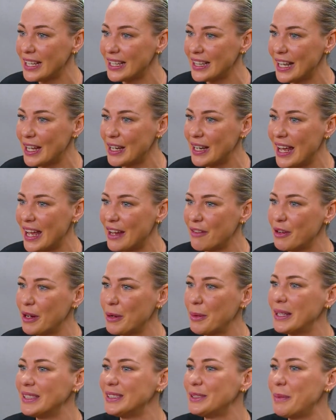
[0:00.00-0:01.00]
And then
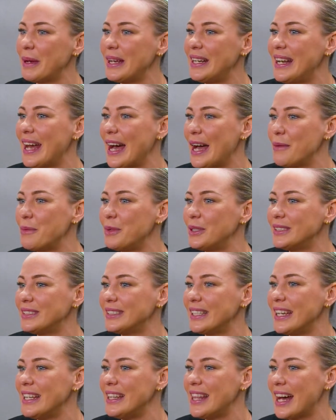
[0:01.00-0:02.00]
everyone's been able to
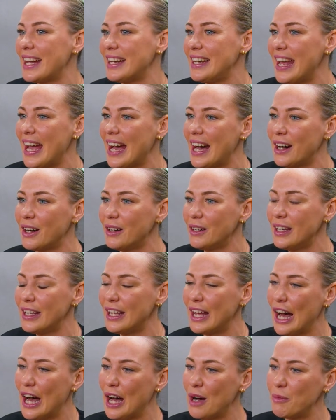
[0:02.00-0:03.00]
see that now
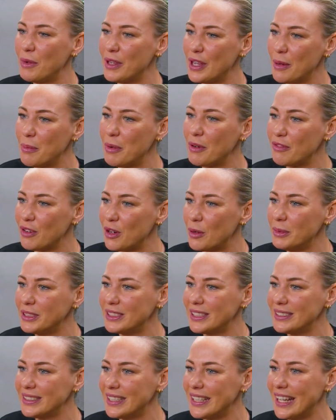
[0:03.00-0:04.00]
with her
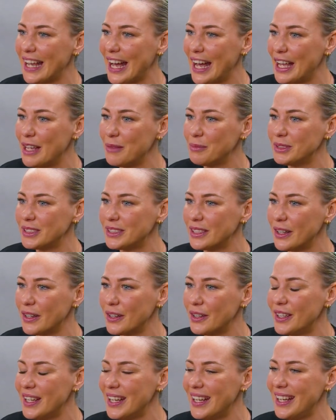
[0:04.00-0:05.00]
performances in games.
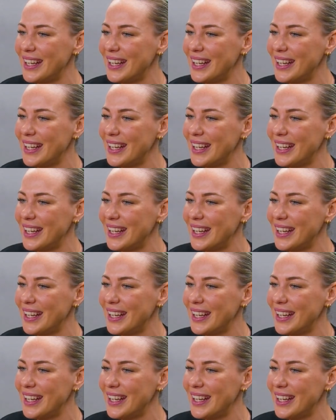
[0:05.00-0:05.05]
So,